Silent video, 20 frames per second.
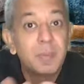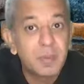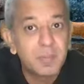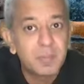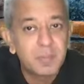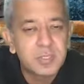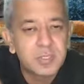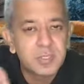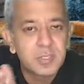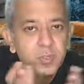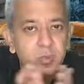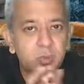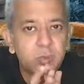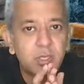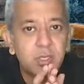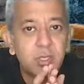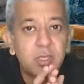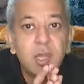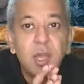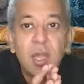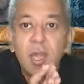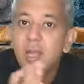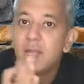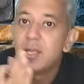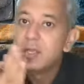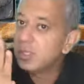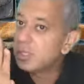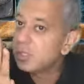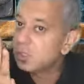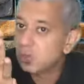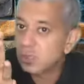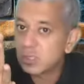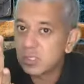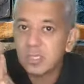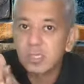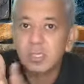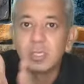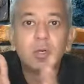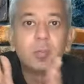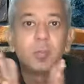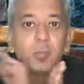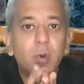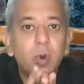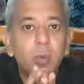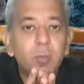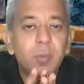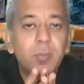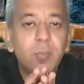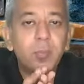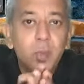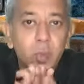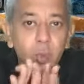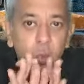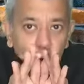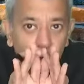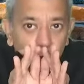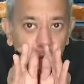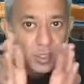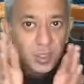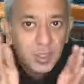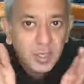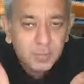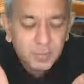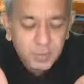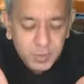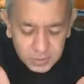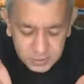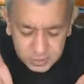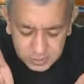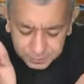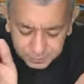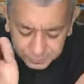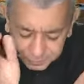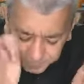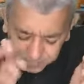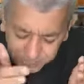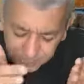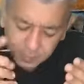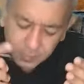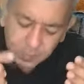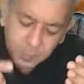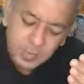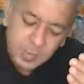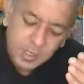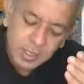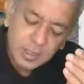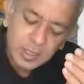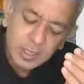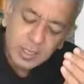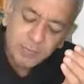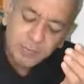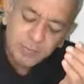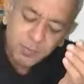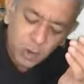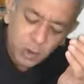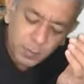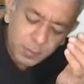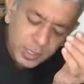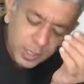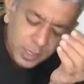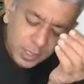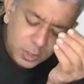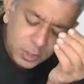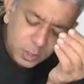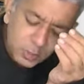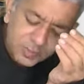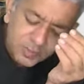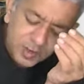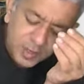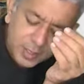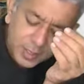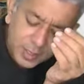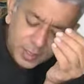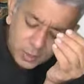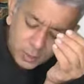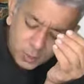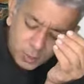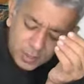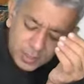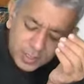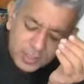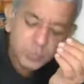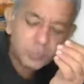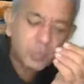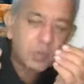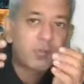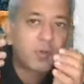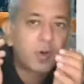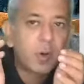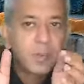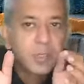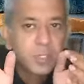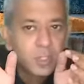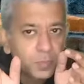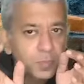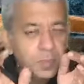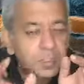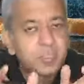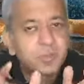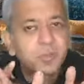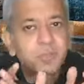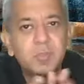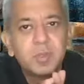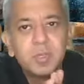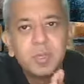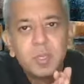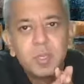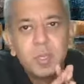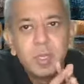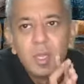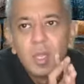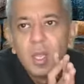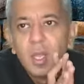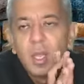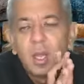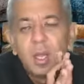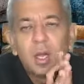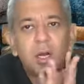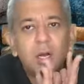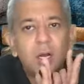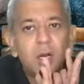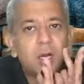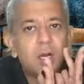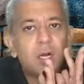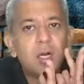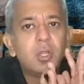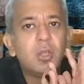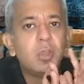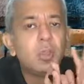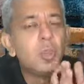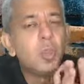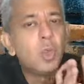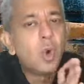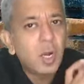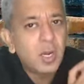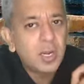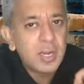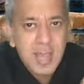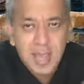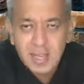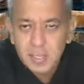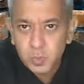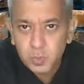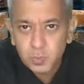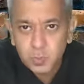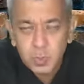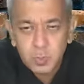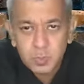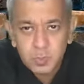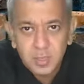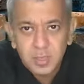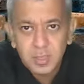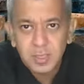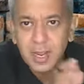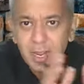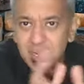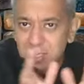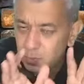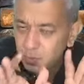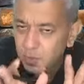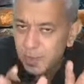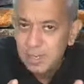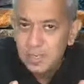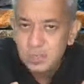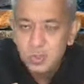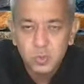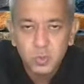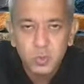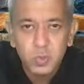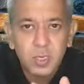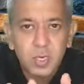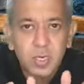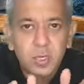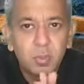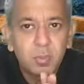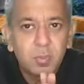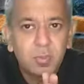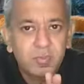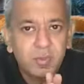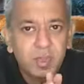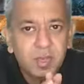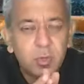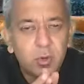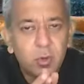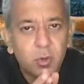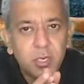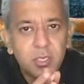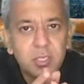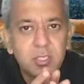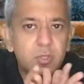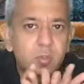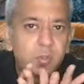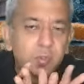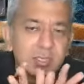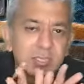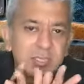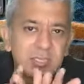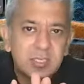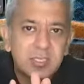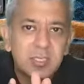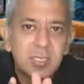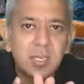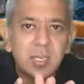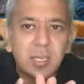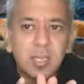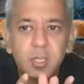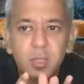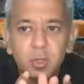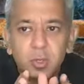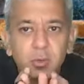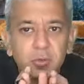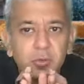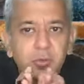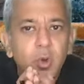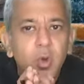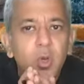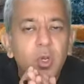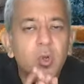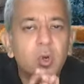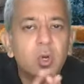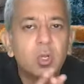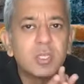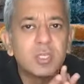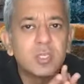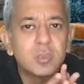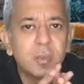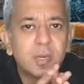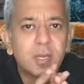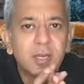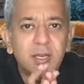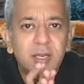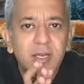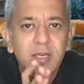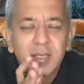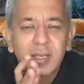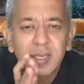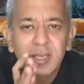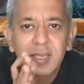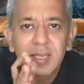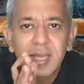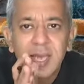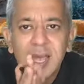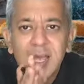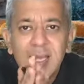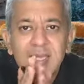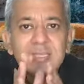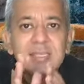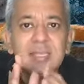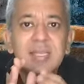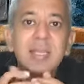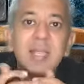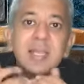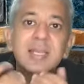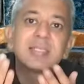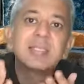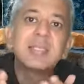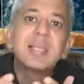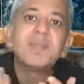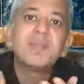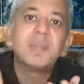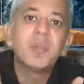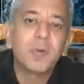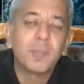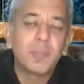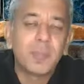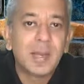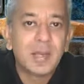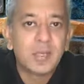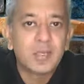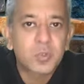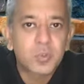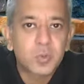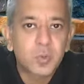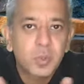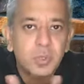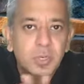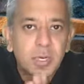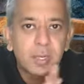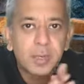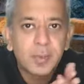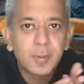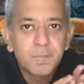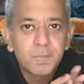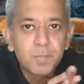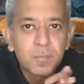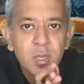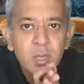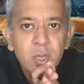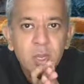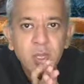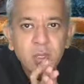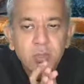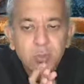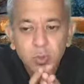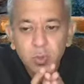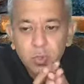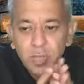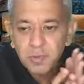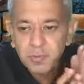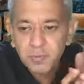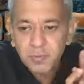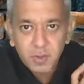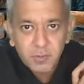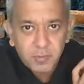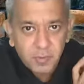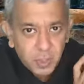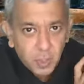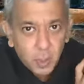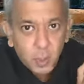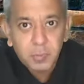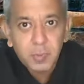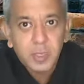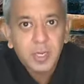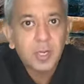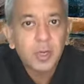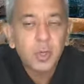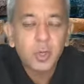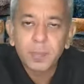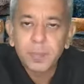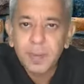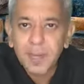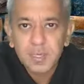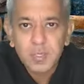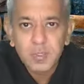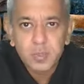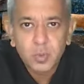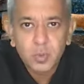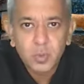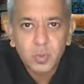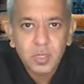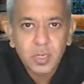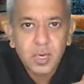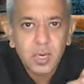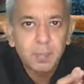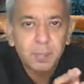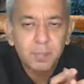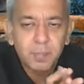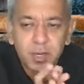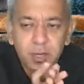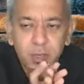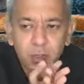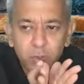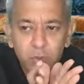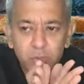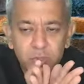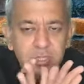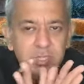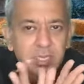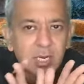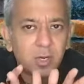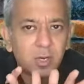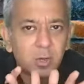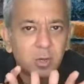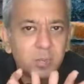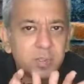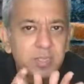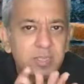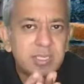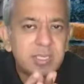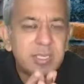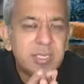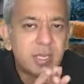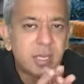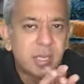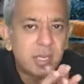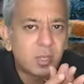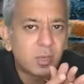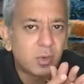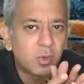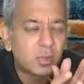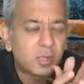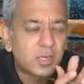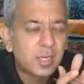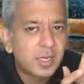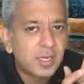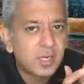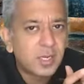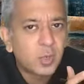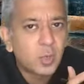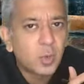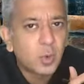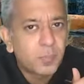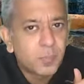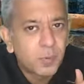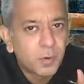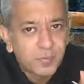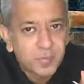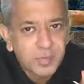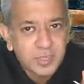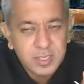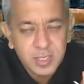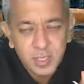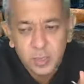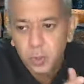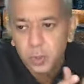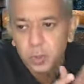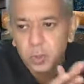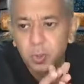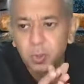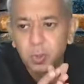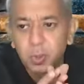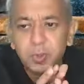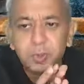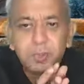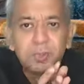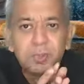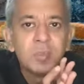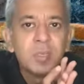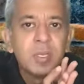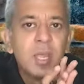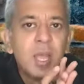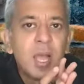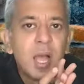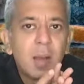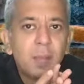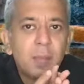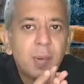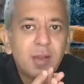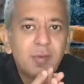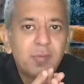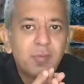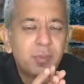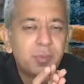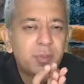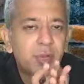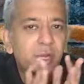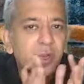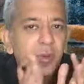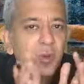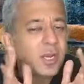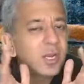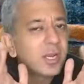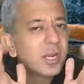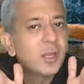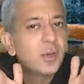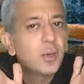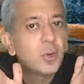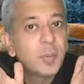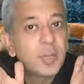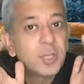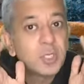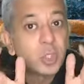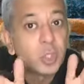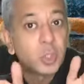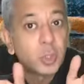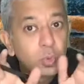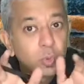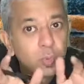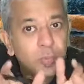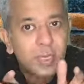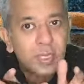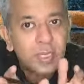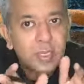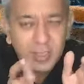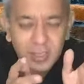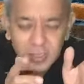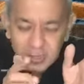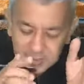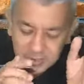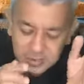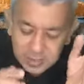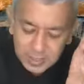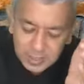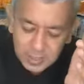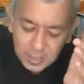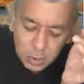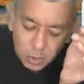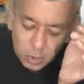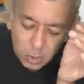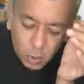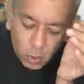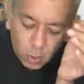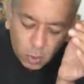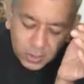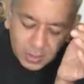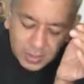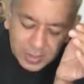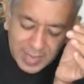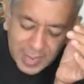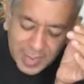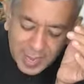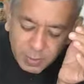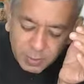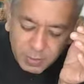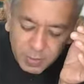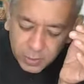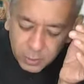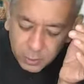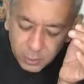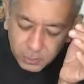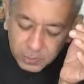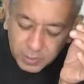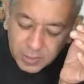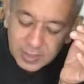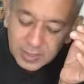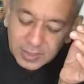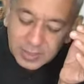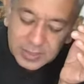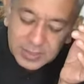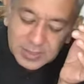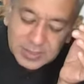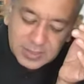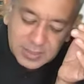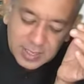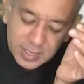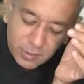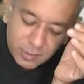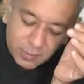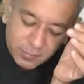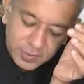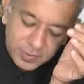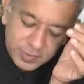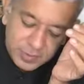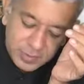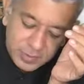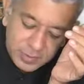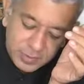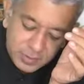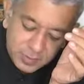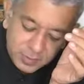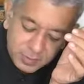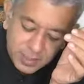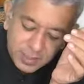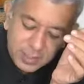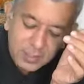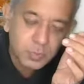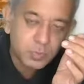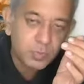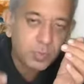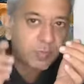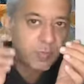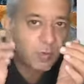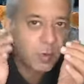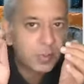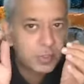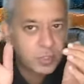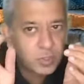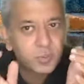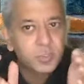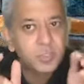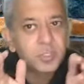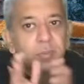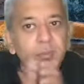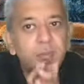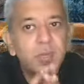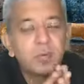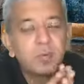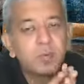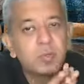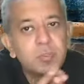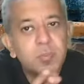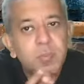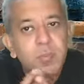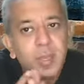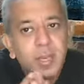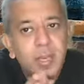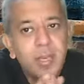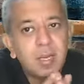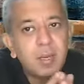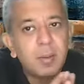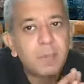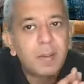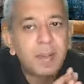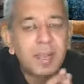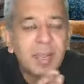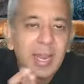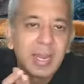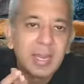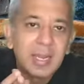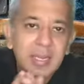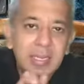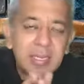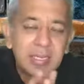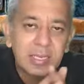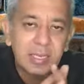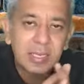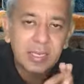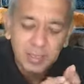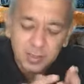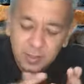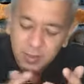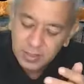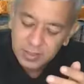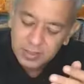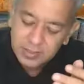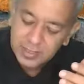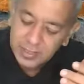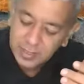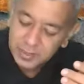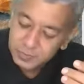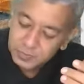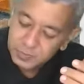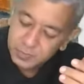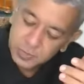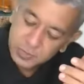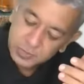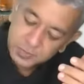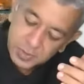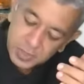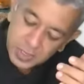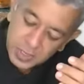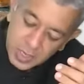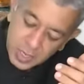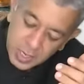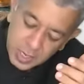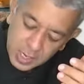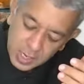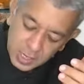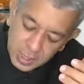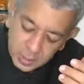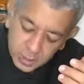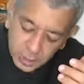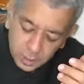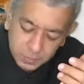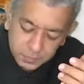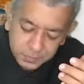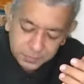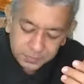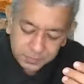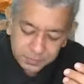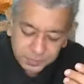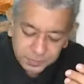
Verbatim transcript: business only. This was a third problem. To overcome this, they formed a new funda called as Performance Prism. Not as popular as Balanced Scorecard, to be very honest, but still, like, you know, we all call this particular thing as next level of Balanced Scorecard. So if you have adopted your Balanced Scorecard, but you start to be seeing, like, you know, that your profits are not good, apart from that you are trying to measure too many things, then you all can be adopting this kind of a system that is Performance Prism. It was made by Andy Neely and Chris Adams. Now